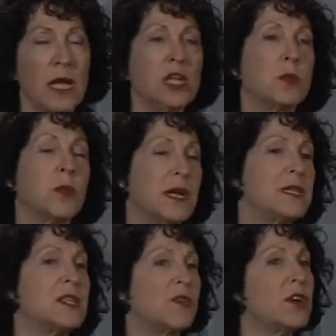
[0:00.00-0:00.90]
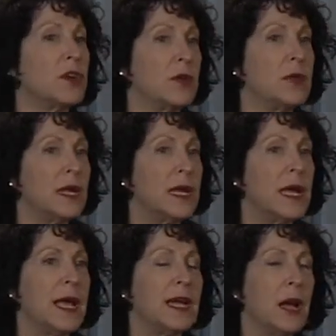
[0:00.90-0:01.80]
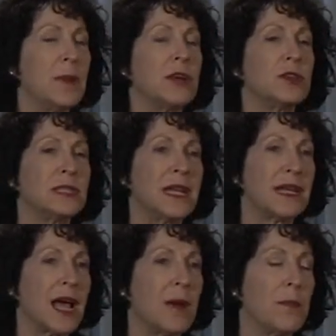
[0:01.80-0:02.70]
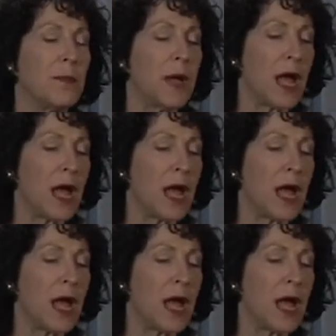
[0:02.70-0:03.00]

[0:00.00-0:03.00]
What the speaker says: Each place is very unique, and it helped me understand how